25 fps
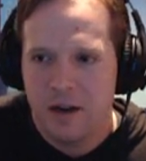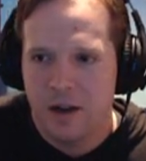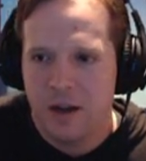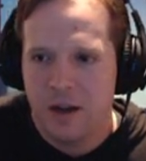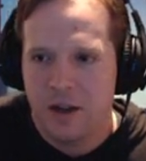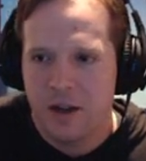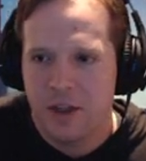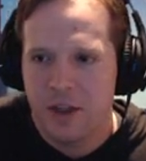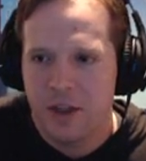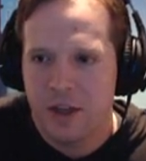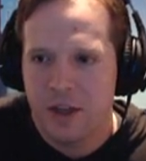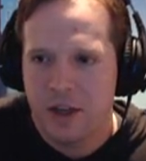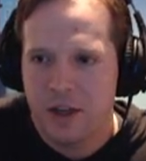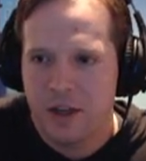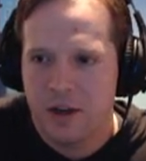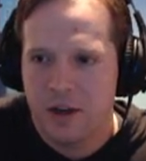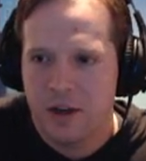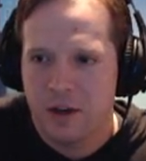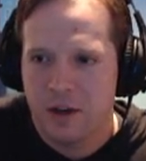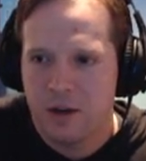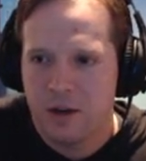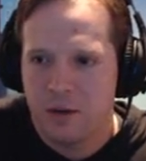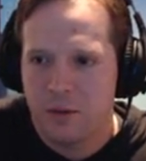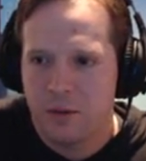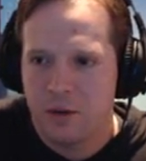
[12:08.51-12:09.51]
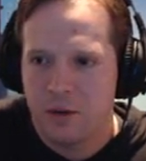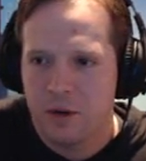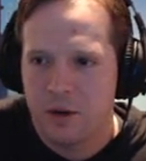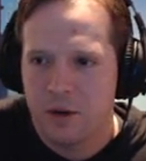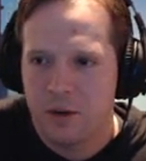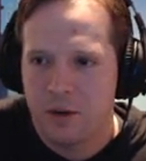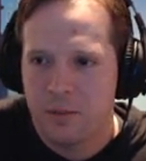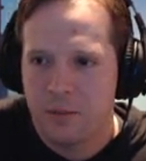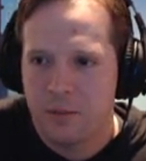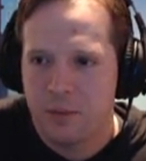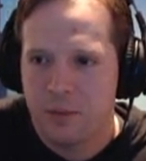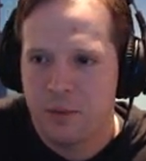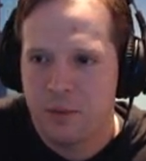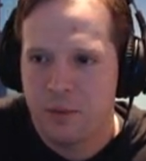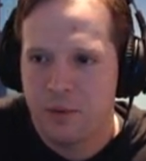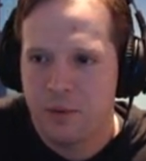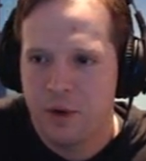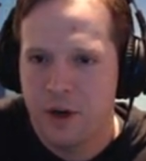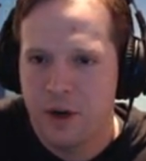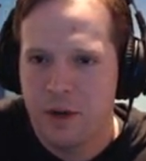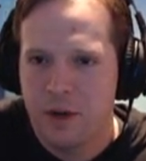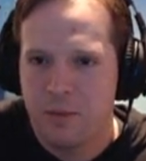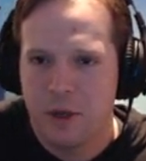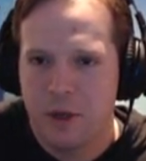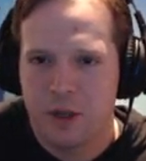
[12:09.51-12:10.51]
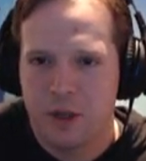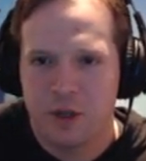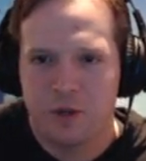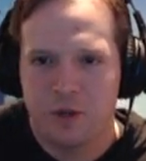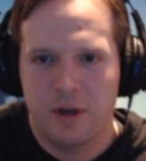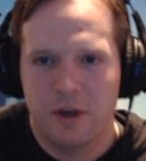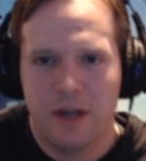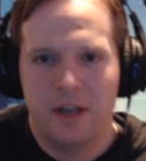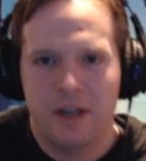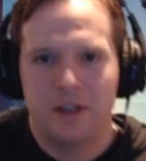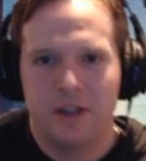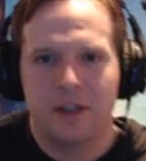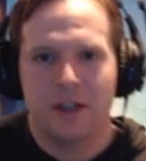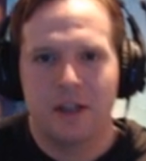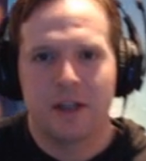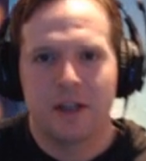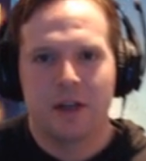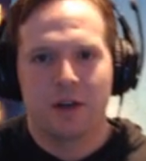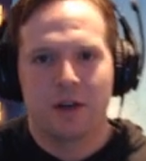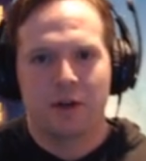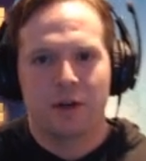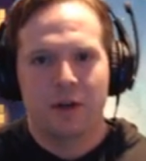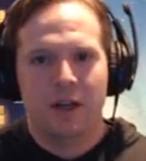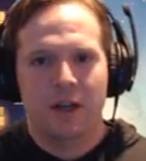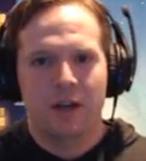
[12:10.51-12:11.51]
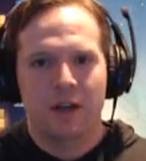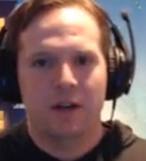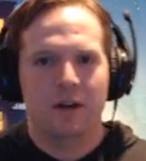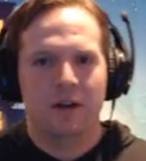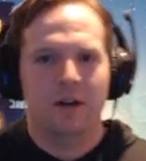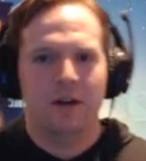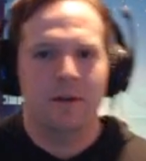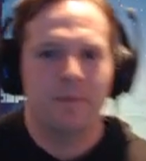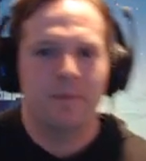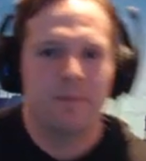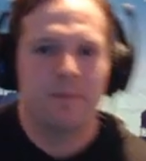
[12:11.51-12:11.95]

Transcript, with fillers: I think we're pretty much ready to go here.